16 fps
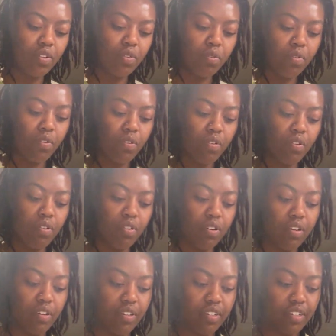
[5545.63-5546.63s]
Ooh.
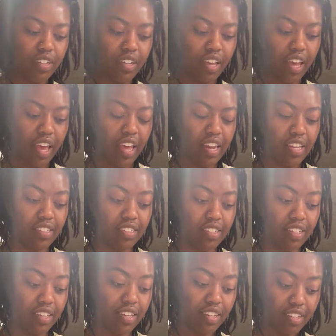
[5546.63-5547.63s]
And is
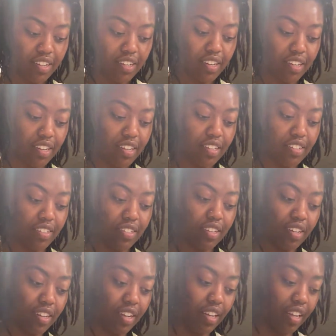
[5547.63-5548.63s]
it a
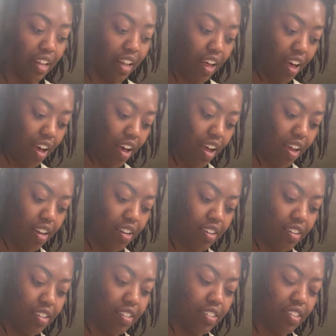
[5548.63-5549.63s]
lot?
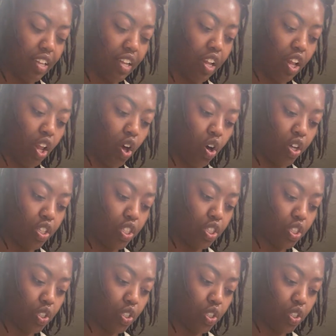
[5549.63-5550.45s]
It's a lot.